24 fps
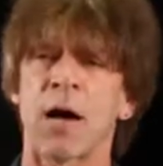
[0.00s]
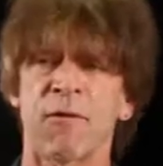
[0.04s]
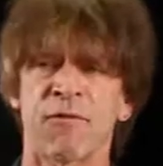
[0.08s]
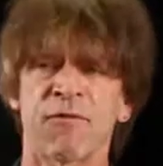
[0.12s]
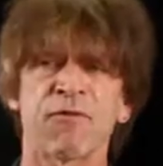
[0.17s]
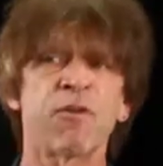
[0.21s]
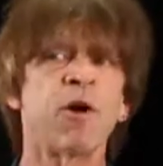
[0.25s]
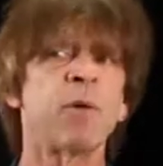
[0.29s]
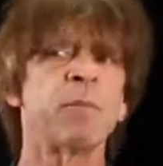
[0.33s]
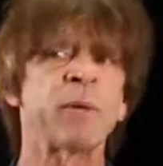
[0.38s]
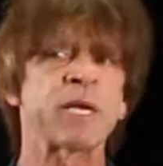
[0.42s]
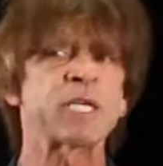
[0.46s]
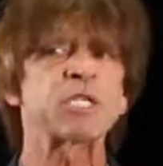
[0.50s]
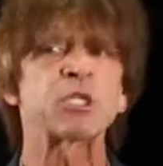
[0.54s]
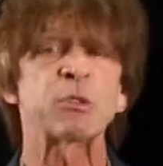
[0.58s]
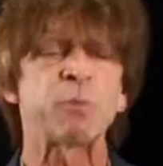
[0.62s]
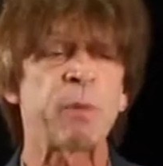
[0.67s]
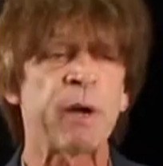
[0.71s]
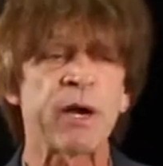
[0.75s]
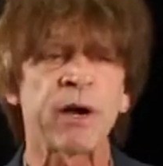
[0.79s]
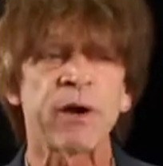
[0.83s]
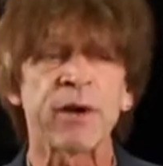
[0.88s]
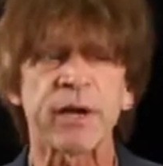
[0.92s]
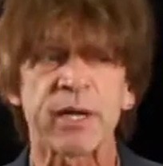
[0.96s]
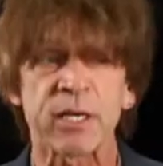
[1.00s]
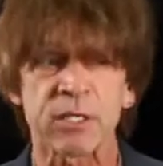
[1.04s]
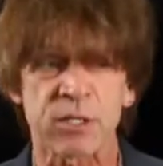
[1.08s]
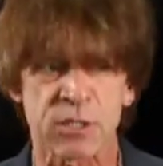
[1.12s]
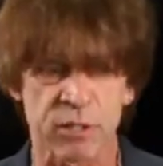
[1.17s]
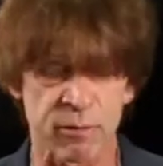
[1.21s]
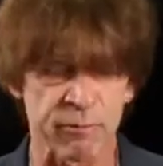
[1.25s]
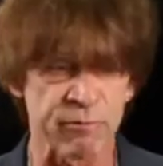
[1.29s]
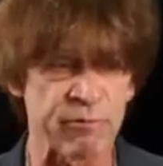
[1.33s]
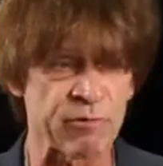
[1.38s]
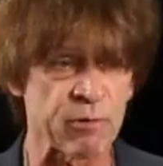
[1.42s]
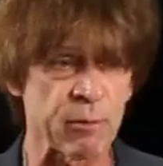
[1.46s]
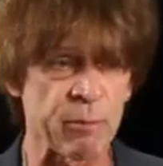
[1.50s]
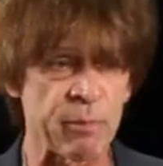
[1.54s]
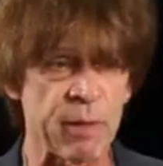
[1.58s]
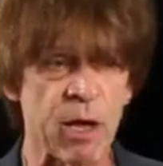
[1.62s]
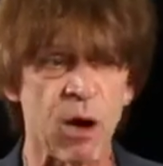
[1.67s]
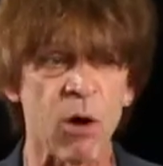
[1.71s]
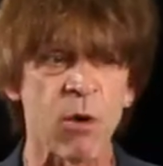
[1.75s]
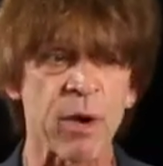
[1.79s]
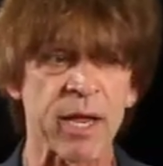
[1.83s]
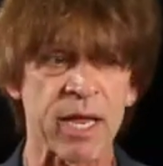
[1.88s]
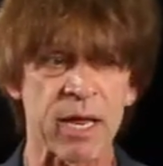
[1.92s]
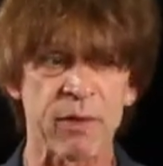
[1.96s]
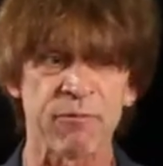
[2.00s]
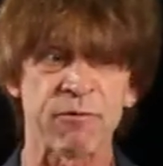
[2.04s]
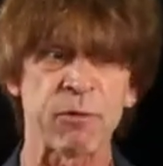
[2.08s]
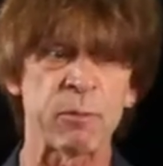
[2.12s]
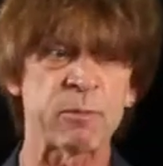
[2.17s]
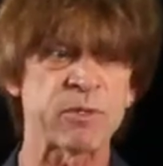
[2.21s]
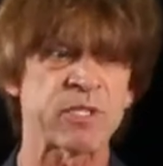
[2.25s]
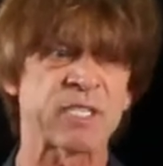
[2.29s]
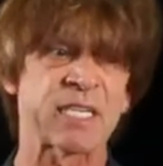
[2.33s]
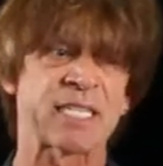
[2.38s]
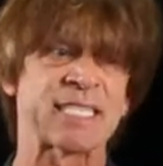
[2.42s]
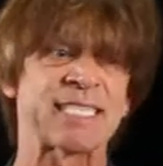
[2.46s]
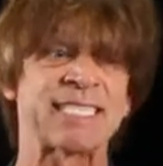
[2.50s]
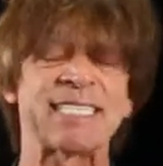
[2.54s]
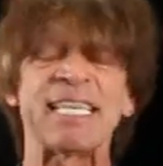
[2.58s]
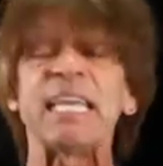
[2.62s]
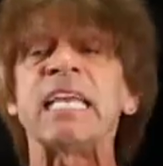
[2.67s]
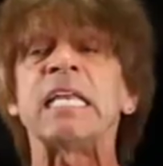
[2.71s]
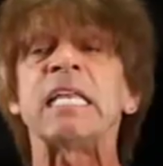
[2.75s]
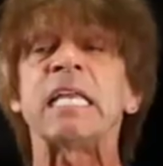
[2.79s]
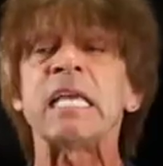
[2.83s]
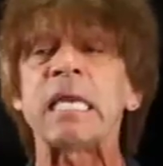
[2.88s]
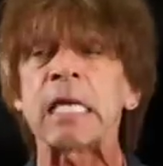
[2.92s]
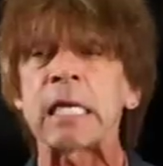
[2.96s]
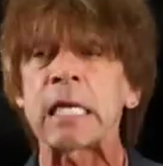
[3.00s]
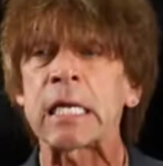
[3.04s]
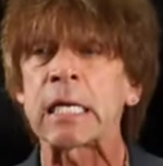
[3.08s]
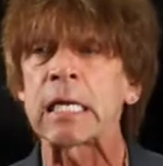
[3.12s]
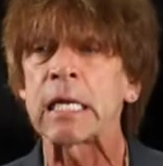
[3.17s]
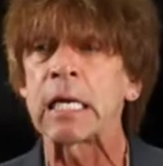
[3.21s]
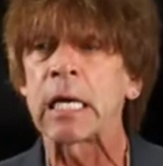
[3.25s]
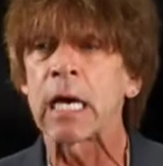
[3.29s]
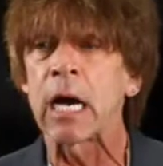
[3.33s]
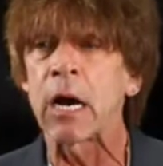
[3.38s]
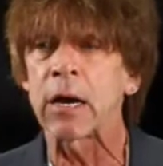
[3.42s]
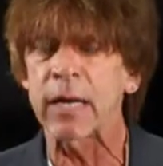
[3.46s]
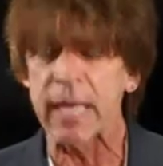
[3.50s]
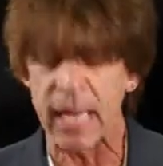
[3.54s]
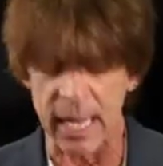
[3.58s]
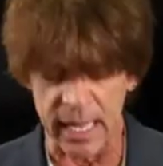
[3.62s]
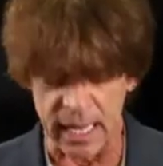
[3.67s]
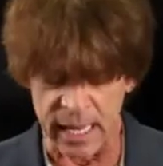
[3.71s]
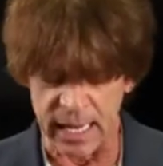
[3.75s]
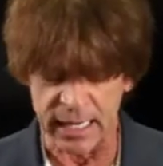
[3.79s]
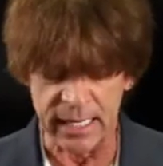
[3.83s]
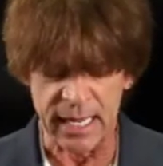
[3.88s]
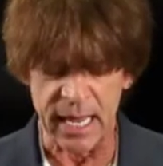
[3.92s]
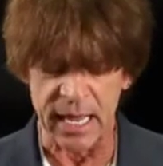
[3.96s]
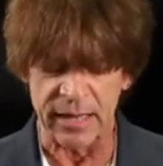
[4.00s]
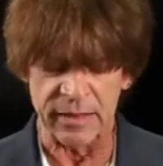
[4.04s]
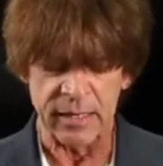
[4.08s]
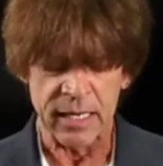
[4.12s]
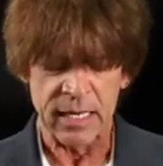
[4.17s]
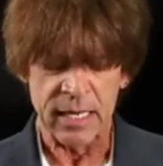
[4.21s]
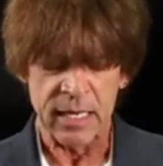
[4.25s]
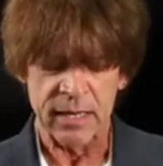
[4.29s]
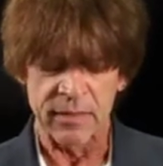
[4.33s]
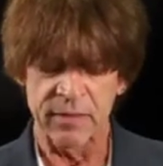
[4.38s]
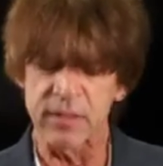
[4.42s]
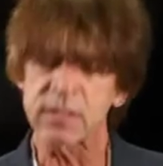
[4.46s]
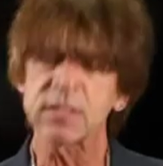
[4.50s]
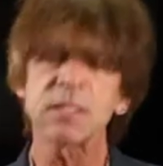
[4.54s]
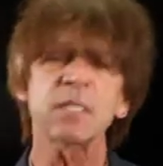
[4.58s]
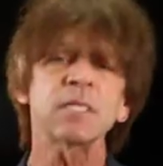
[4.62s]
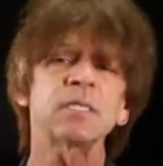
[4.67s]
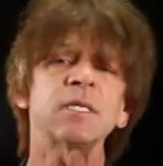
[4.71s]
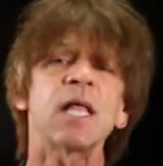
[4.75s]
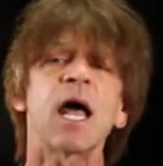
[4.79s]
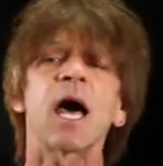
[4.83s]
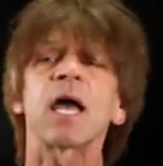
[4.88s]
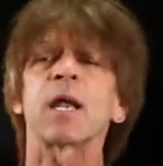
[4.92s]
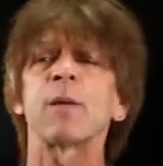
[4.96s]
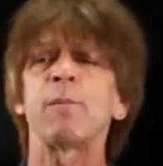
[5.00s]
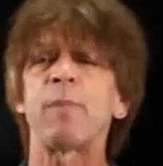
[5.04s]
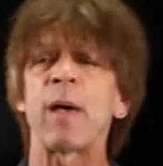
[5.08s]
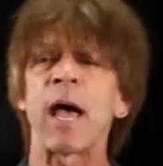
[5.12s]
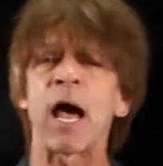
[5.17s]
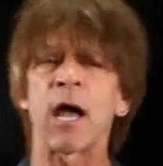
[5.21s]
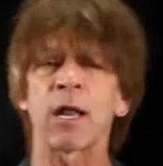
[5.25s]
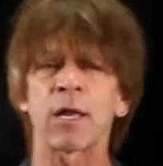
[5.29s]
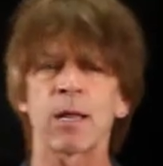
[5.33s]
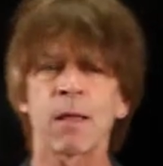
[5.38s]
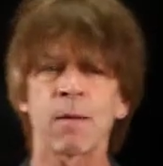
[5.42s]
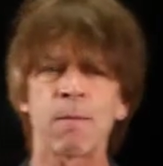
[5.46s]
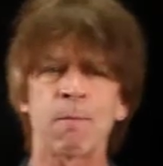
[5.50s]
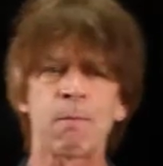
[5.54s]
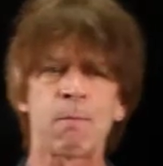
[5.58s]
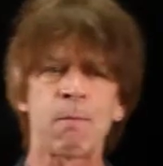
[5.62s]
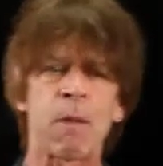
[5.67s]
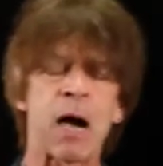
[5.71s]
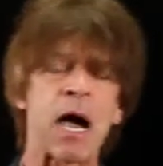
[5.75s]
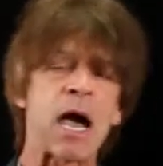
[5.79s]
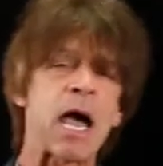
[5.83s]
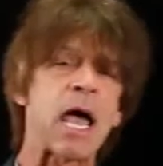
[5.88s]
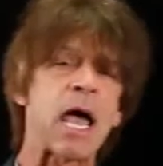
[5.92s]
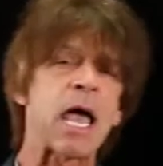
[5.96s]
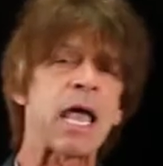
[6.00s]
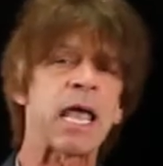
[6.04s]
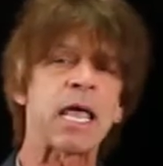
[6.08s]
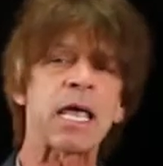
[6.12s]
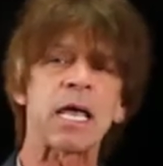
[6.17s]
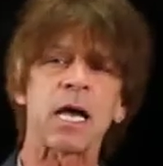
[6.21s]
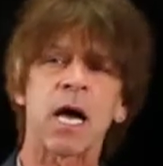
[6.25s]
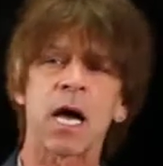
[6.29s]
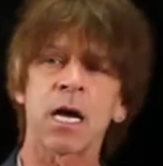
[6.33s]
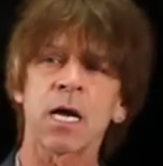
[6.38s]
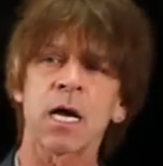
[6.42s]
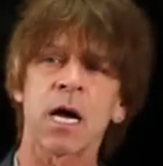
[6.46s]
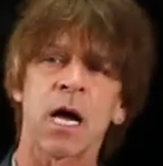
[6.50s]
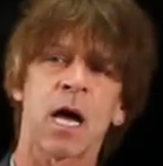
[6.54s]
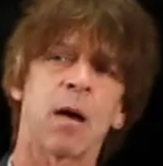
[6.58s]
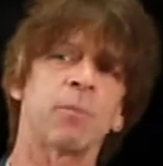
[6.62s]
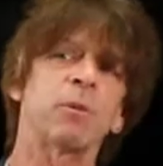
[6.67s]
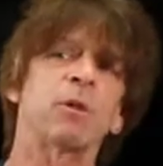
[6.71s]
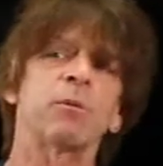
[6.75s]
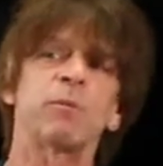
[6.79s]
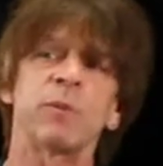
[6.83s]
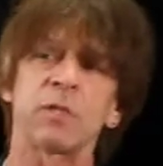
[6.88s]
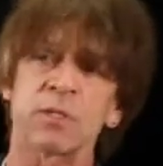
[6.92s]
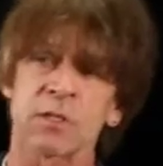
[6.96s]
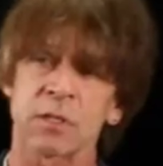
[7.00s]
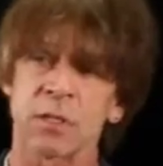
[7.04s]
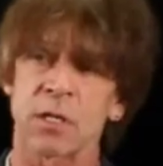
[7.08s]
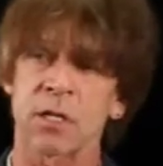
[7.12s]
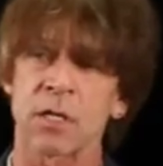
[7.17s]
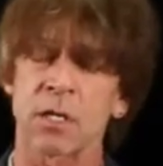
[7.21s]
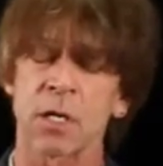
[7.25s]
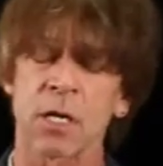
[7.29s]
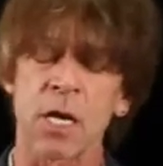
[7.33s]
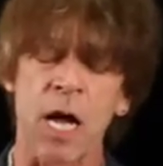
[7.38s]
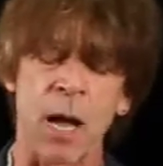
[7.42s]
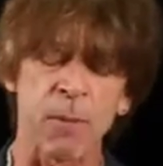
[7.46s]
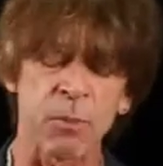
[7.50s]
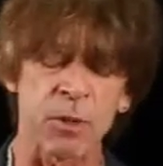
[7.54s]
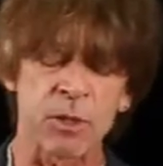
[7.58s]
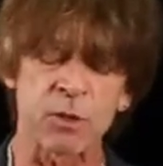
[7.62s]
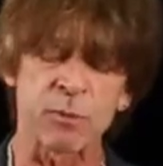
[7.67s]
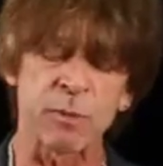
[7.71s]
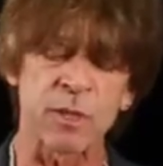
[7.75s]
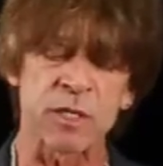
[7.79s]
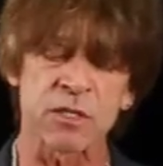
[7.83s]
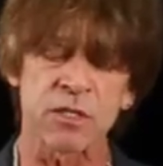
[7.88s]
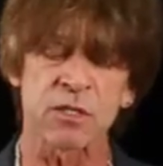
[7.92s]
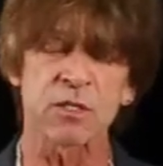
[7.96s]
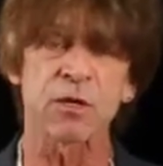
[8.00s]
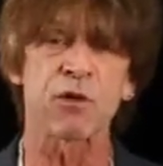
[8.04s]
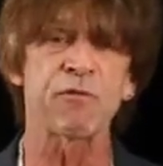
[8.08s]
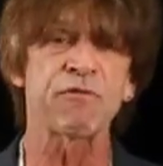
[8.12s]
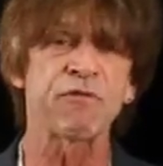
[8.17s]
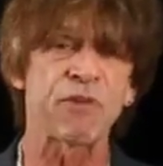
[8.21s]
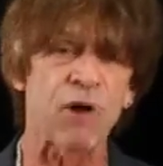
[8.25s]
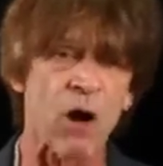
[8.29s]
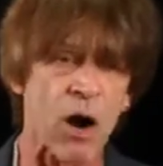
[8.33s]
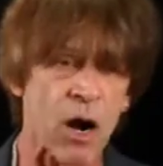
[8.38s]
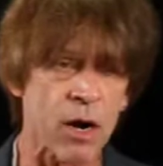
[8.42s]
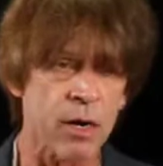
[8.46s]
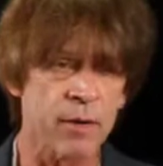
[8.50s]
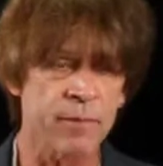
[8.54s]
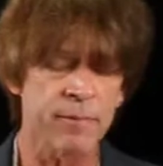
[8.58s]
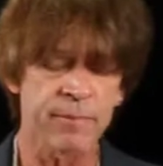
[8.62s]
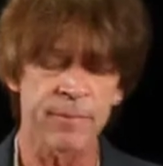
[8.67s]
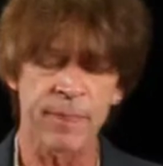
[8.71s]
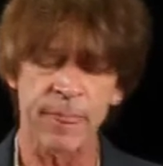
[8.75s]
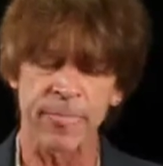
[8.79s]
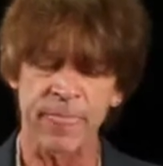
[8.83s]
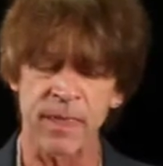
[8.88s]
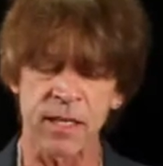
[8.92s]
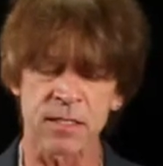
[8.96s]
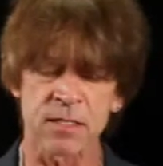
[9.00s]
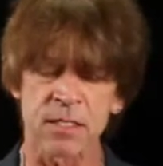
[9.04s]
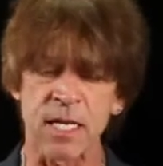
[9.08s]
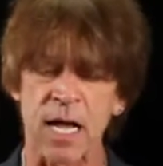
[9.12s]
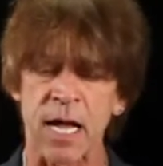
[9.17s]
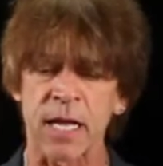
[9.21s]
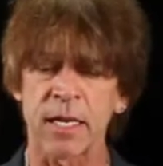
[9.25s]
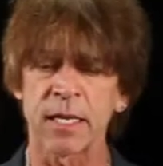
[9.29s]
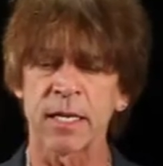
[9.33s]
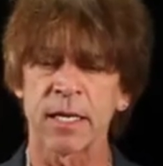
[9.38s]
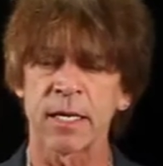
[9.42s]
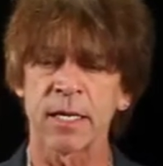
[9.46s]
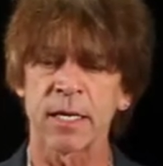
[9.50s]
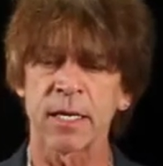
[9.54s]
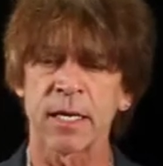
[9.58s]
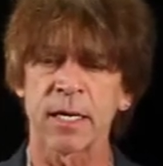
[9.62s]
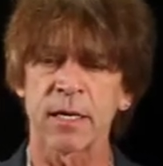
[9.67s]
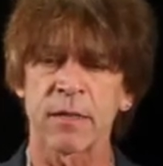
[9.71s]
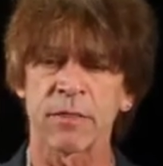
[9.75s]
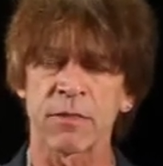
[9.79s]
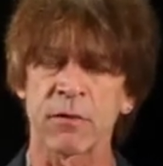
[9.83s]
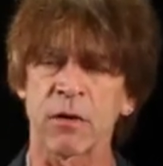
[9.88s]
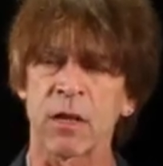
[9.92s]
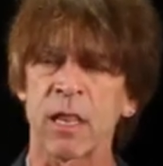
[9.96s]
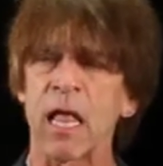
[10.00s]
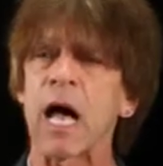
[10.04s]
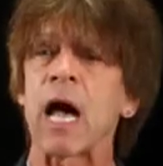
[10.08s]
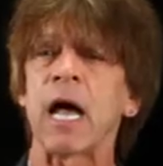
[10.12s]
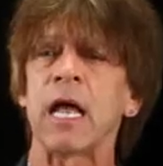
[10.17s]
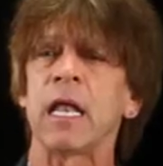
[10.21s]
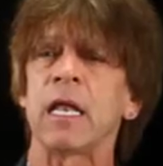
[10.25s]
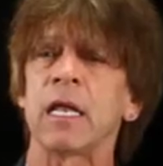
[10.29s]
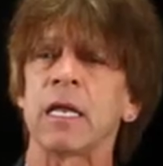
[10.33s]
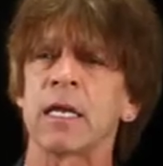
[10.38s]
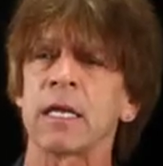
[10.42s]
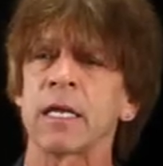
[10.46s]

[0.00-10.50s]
from experience and from knowing and from succeeding, okay, again, this is not about my accomplishments so far. It's not. There are a lot.